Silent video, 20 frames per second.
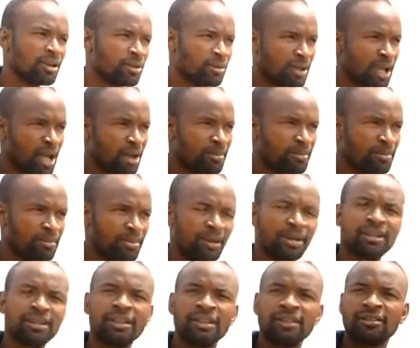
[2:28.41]
We are
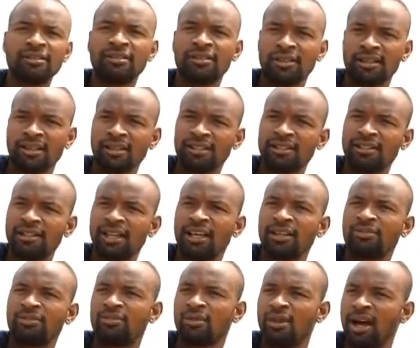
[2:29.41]
building
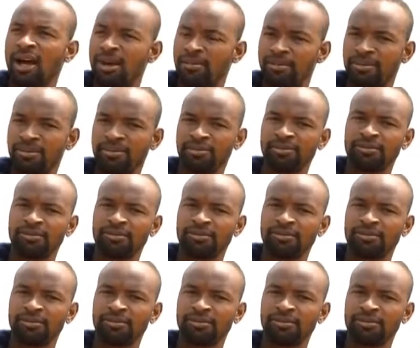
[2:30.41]
inside to up.